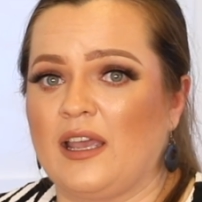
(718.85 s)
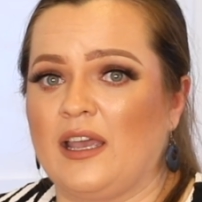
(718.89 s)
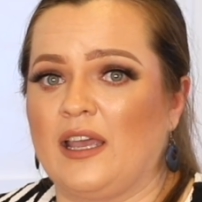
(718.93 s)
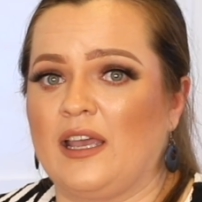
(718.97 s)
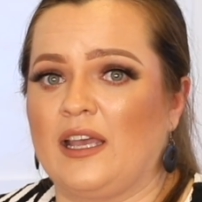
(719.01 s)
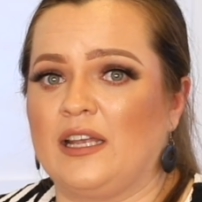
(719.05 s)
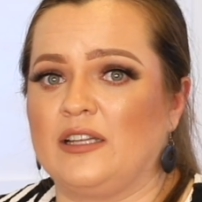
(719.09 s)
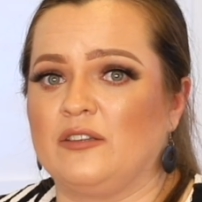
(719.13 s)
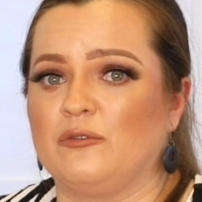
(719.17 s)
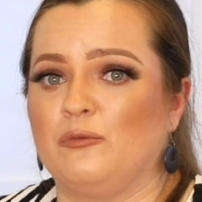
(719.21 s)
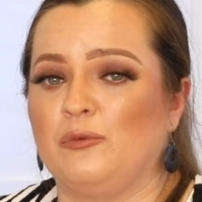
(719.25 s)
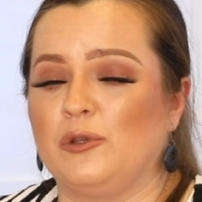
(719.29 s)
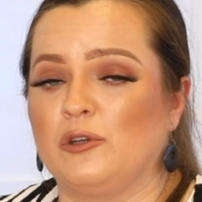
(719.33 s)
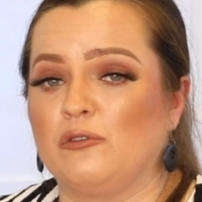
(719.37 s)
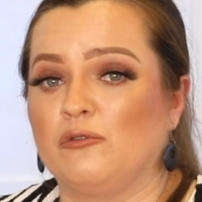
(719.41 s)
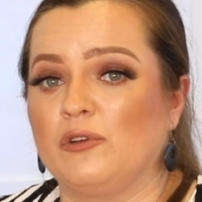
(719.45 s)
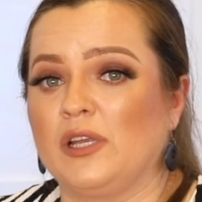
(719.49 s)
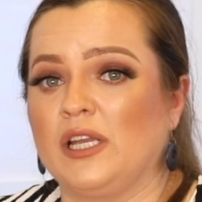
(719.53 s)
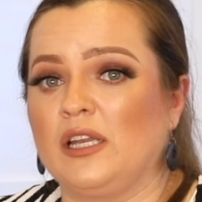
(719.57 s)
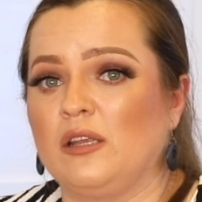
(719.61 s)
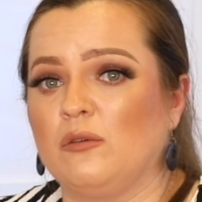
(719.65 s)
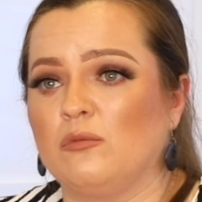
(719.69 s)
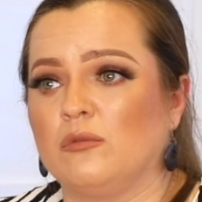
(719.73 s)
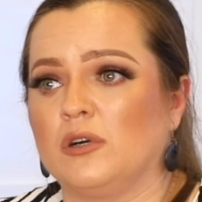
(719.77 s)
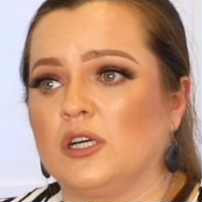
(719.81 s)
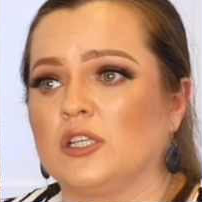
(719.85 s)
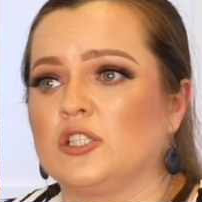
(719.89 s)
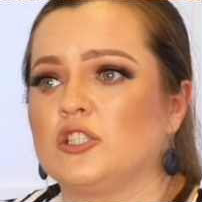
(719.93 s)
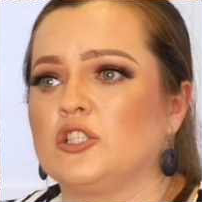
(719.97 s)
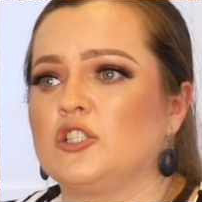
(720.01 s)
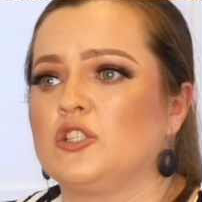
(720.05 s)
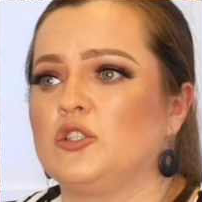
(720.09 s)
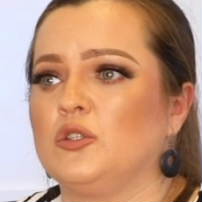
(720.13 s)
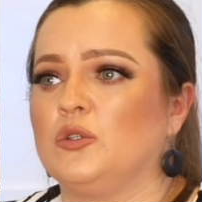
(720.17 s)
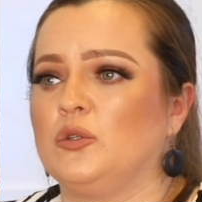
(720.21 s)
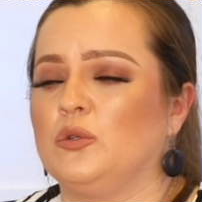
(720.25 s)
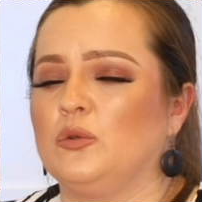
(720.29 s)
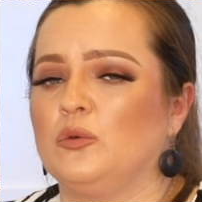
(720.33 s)
and we really want
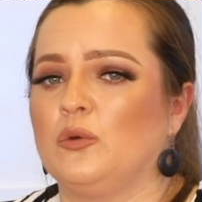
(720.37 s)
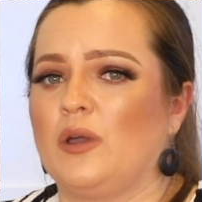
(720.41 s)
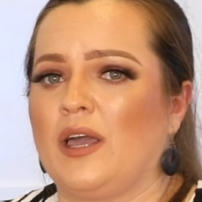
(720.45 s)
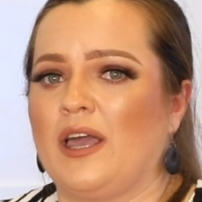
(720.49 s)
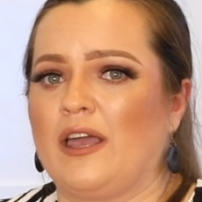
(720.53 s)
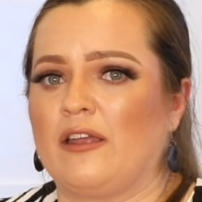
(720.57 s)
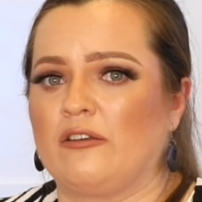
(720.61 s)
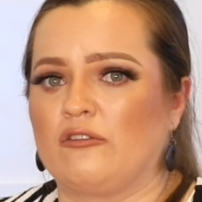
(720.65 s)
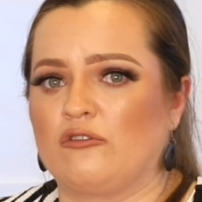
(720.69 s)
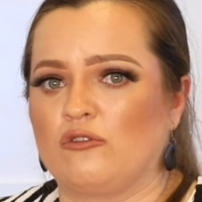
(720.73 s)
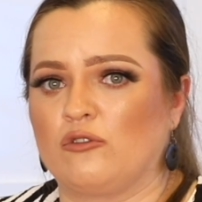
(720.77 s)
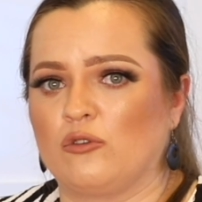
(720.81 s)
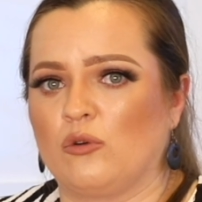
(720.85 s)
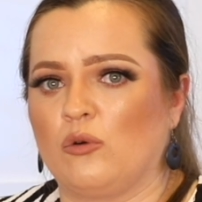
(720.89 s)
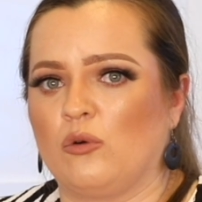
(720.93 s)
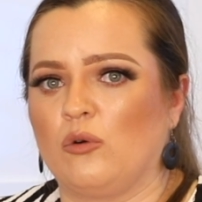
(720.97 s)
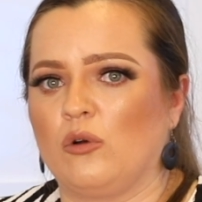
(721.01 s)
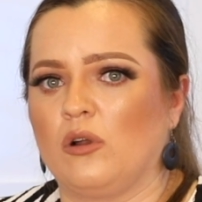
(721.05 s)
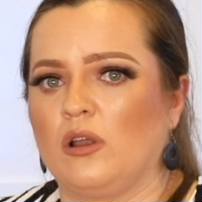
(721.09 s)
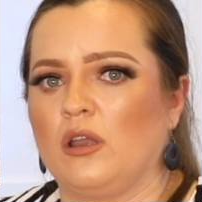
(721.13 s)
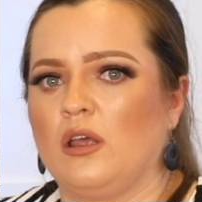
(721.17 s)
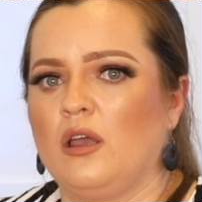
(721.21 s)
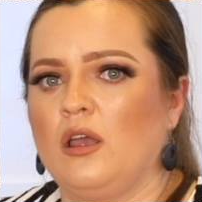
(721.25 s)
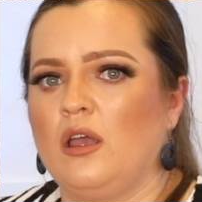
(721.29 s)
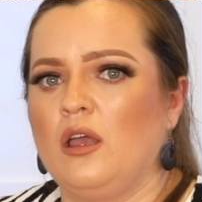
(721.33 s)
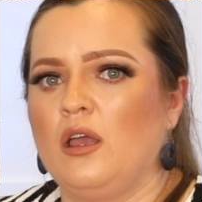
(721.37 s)
to enroll